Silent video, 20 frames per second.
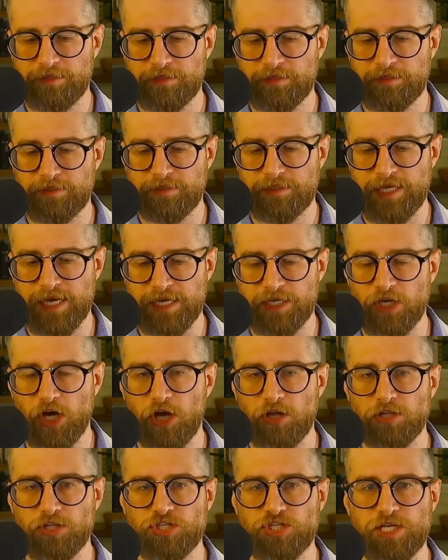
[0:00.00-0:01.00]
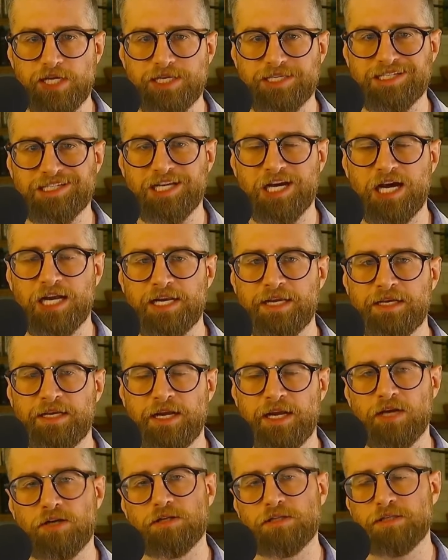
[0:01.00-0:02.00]
Technology is not
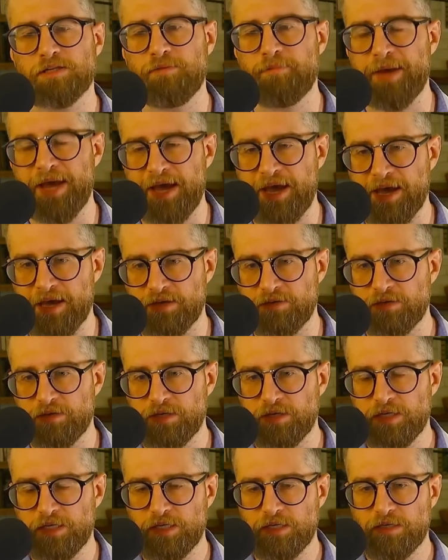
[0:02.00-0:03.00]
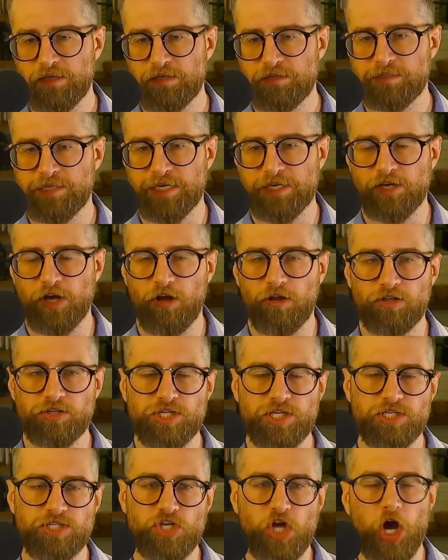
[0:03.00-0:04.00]
inherently bad. Technology
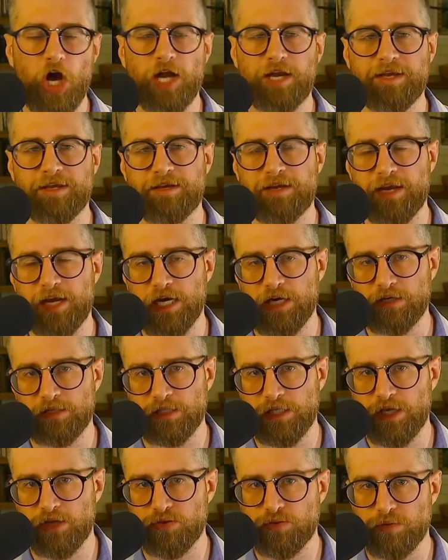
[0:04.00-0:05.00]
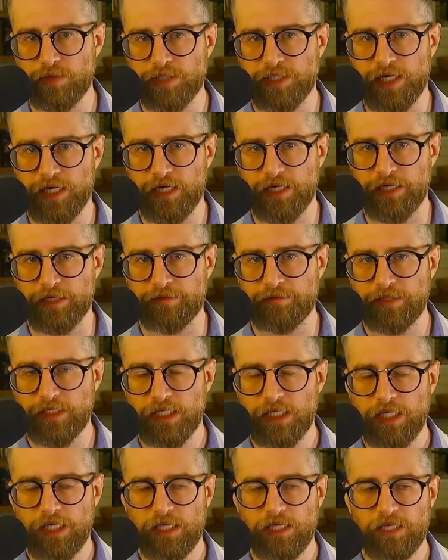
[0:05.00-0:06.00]
is not inherently authoritarian.
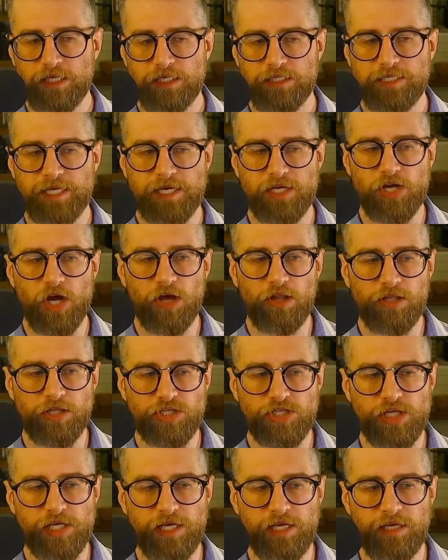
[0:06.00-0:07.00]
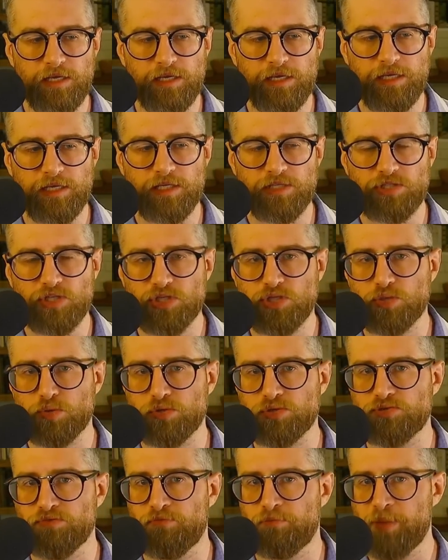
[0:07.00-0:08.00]
Technology is a
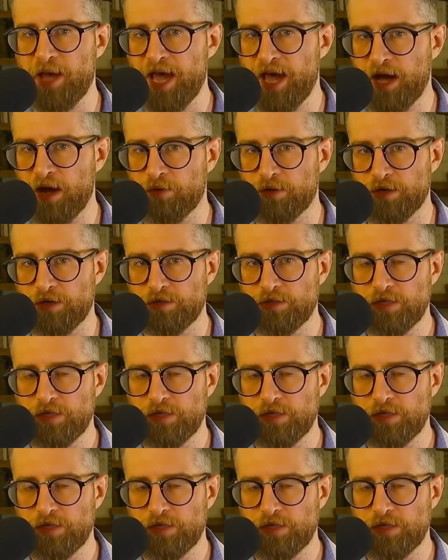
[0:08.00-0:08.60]
source of power,